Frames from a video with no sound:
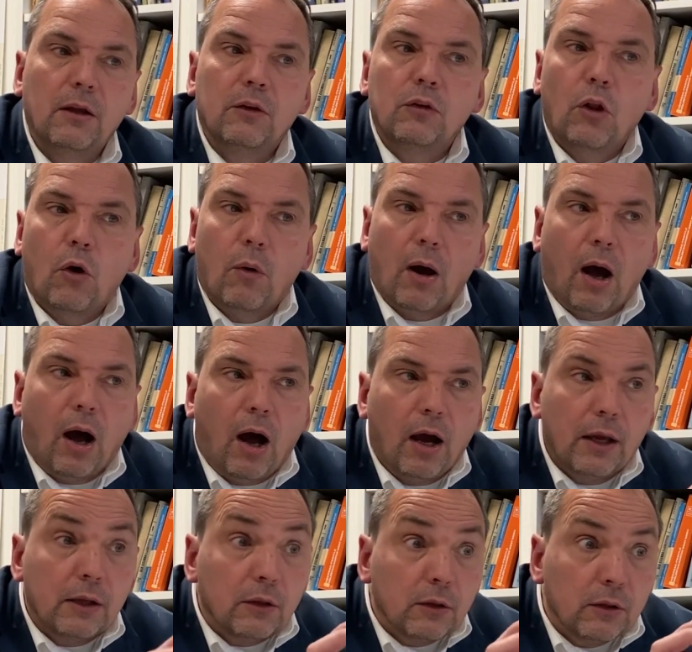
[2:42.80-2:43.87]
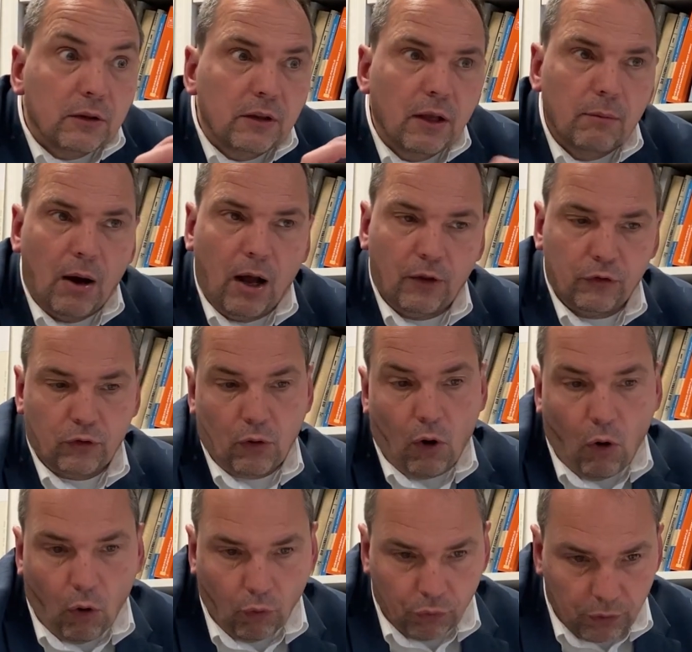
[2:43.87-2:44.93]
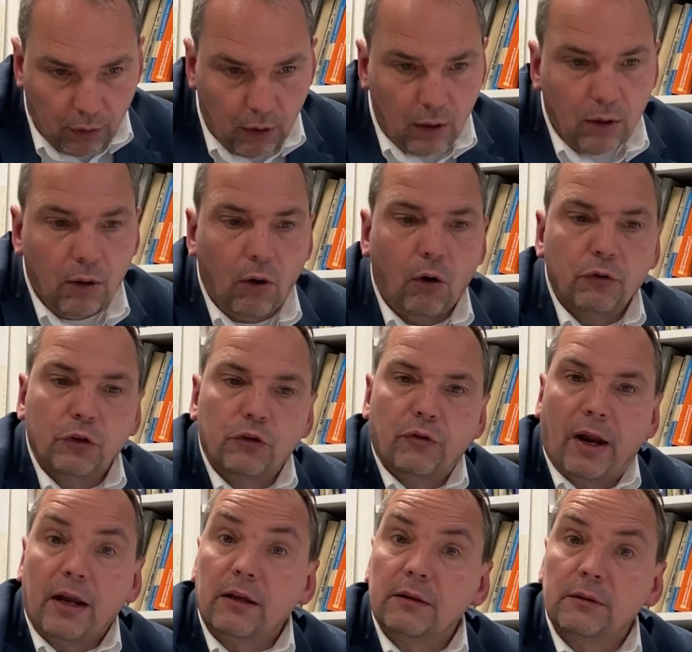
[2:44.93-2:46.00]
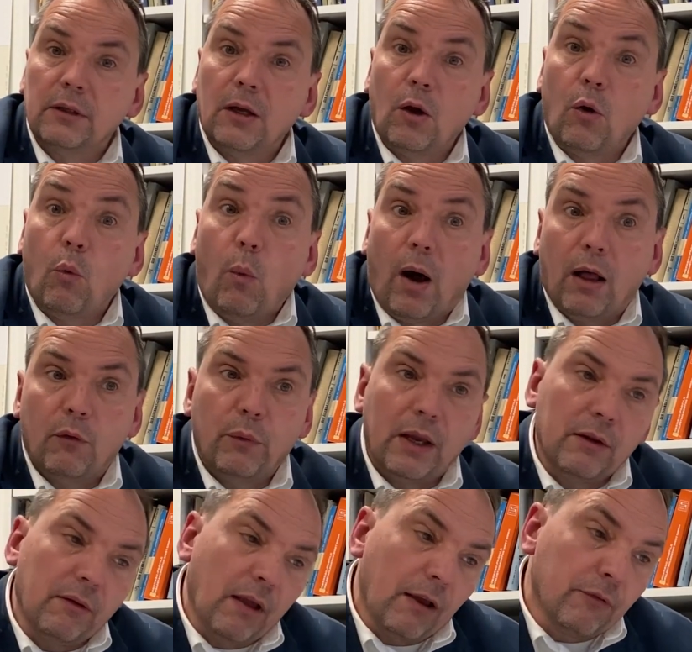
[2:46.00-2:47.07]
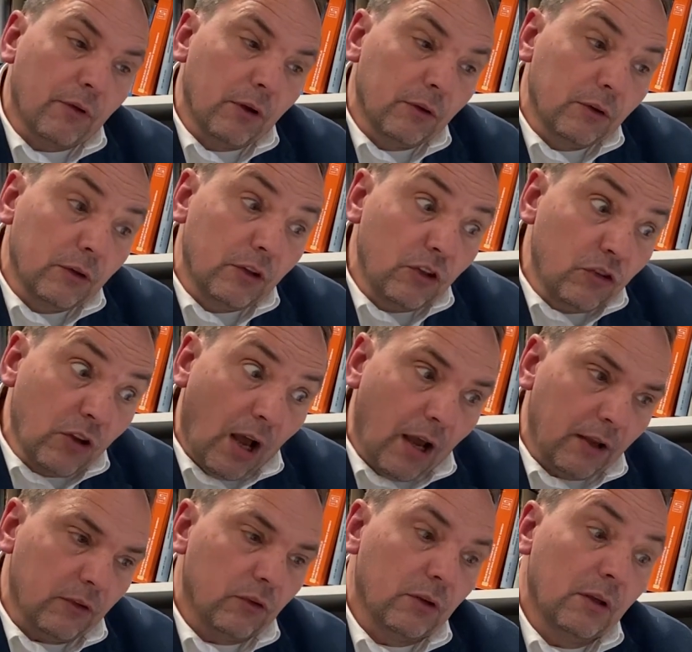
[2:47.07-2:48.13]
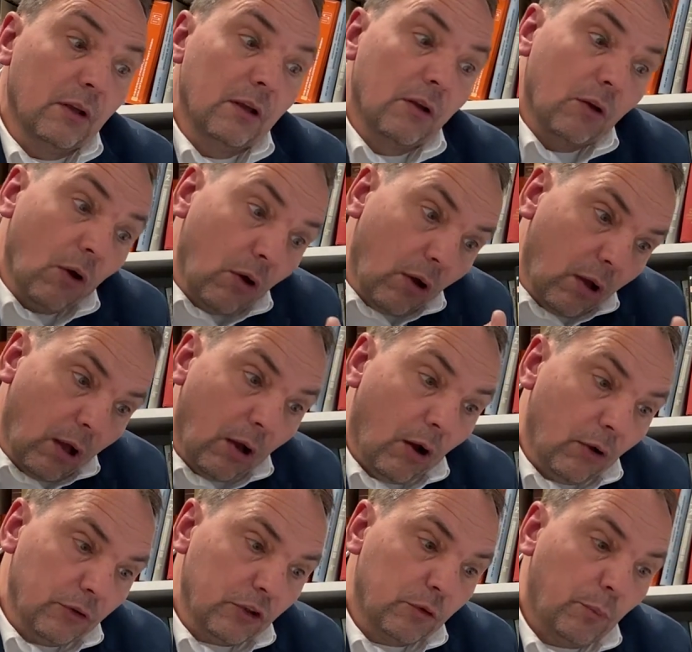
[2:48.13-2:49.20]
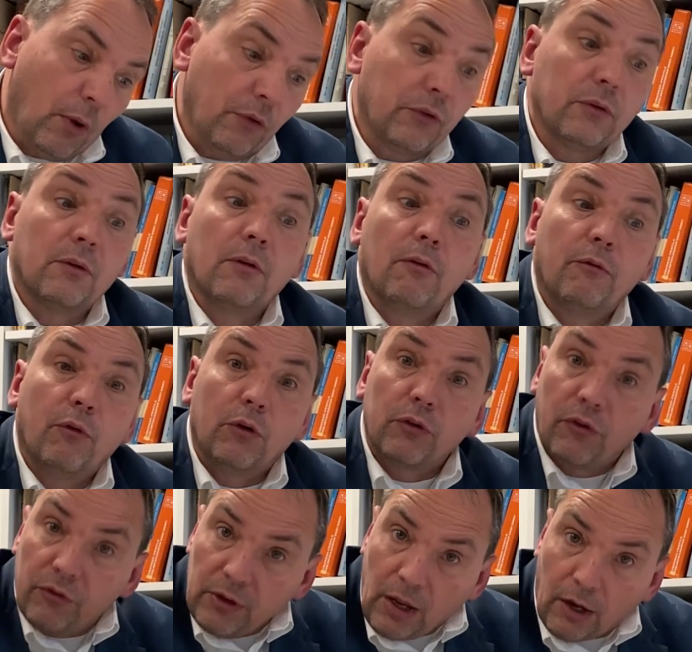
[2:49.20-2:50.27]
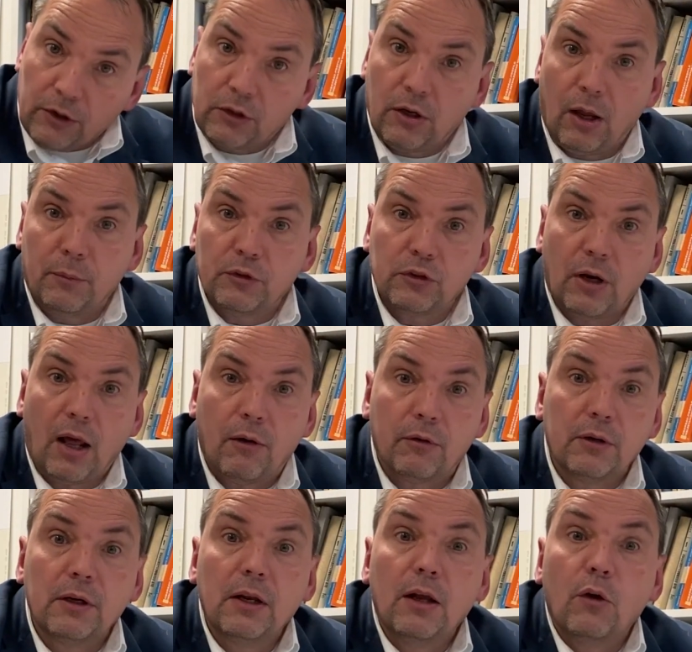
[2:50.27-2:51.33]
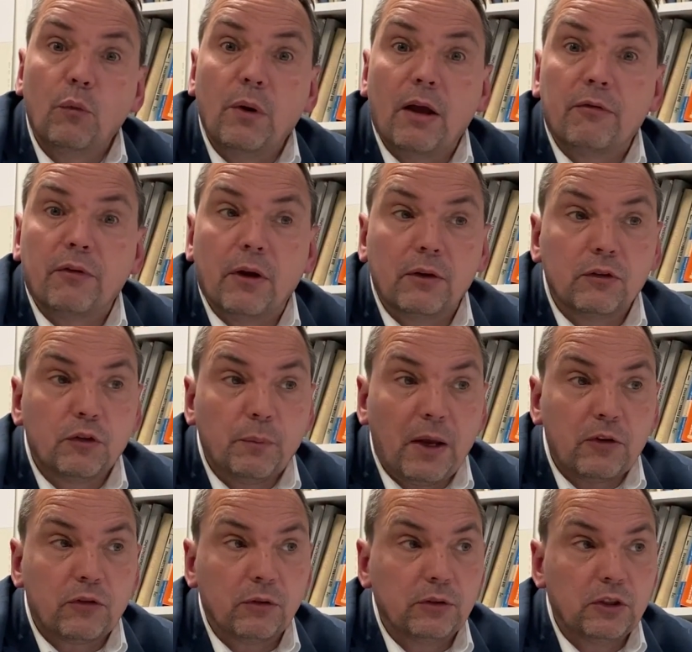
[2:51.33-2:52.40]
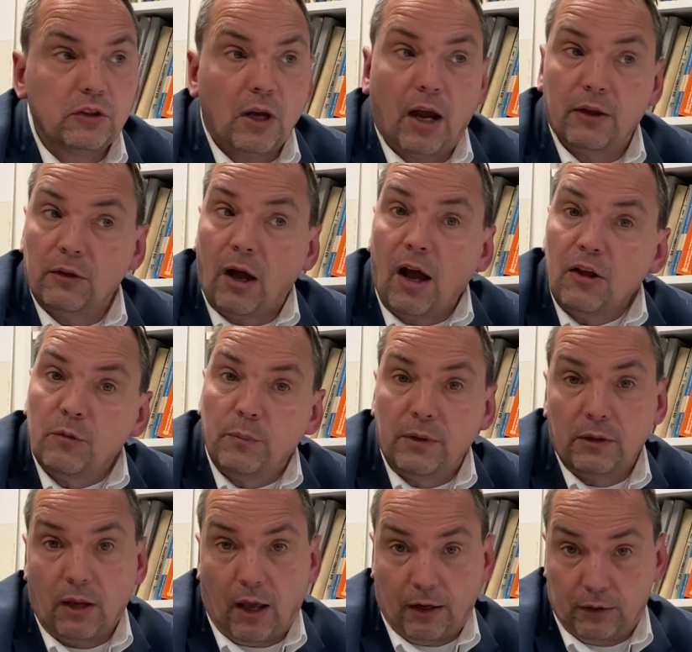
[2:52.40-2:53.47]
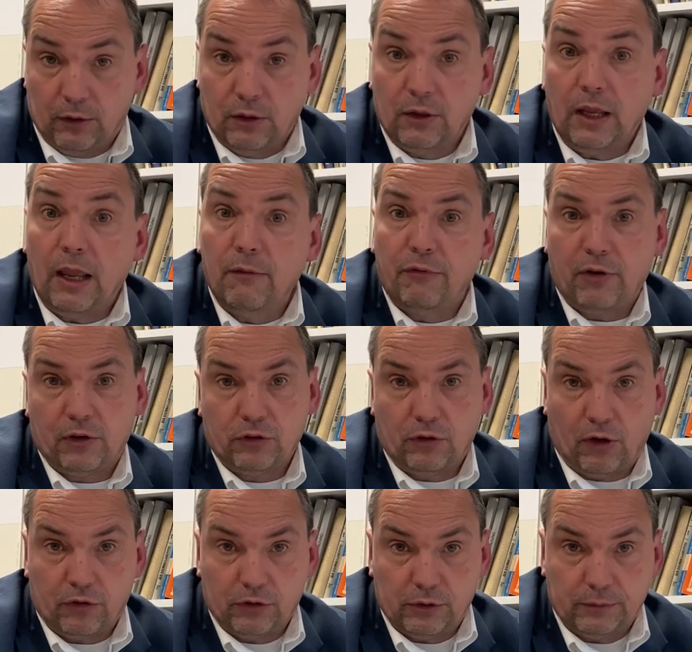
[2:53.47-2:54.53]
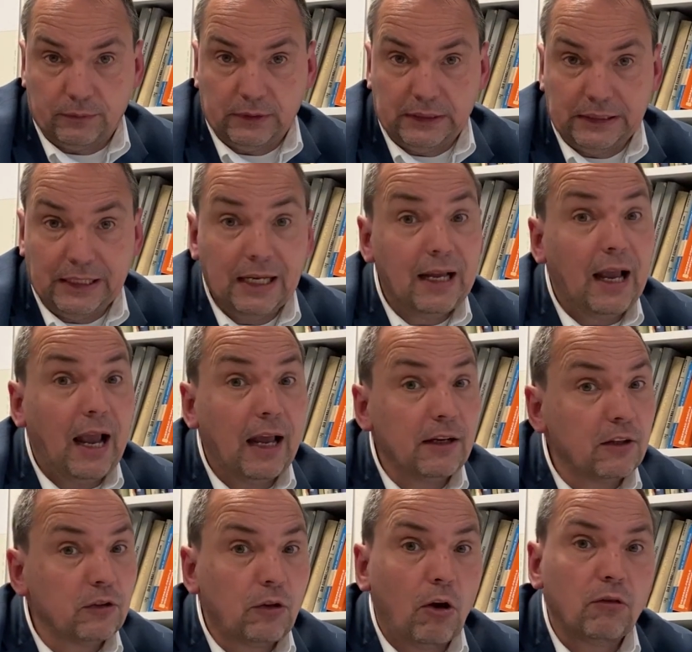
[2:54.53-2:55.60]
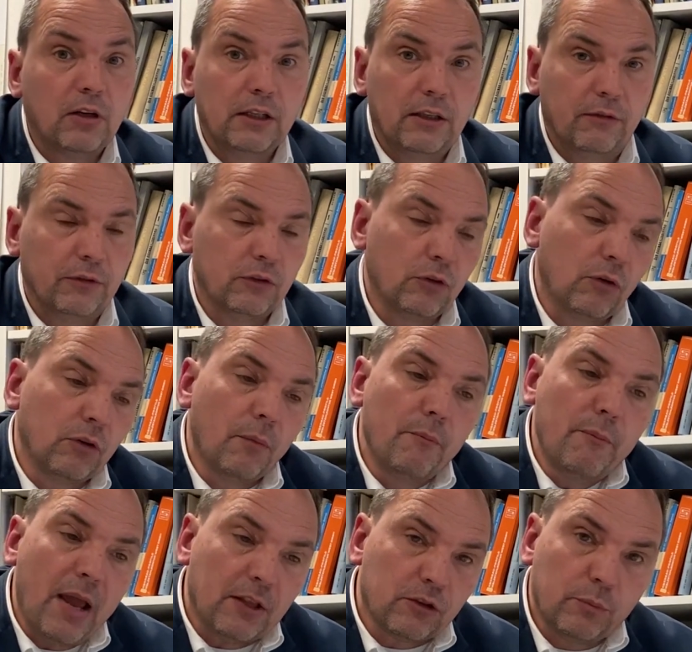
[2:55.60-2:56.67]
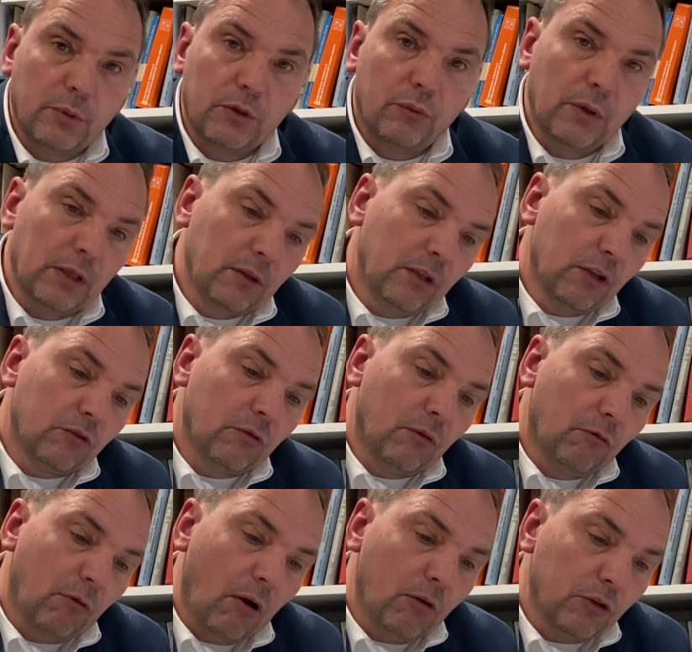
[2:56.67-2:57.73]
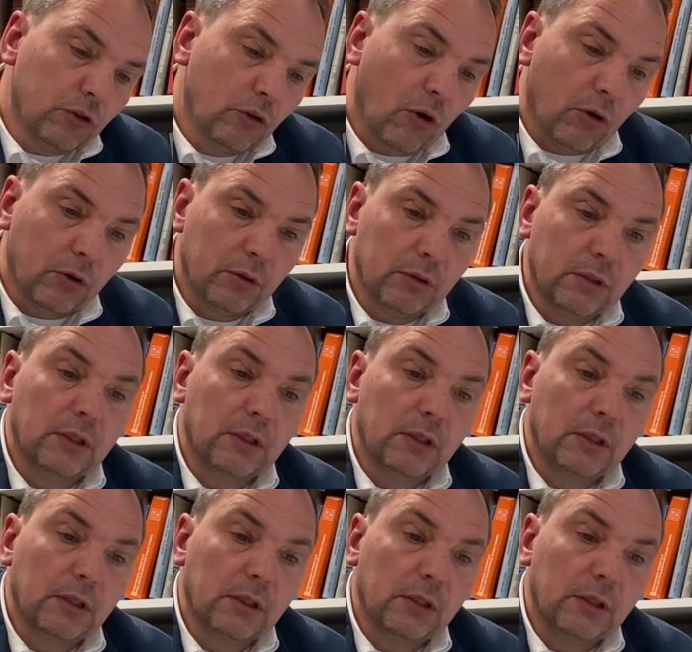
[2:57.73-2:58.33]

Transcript: no high demands on the track, while when you have designed on the spot for 300 kilometers an hour, we have a special designed high-speed line infrastructure. And that's totally different. So the match between this rolling stock,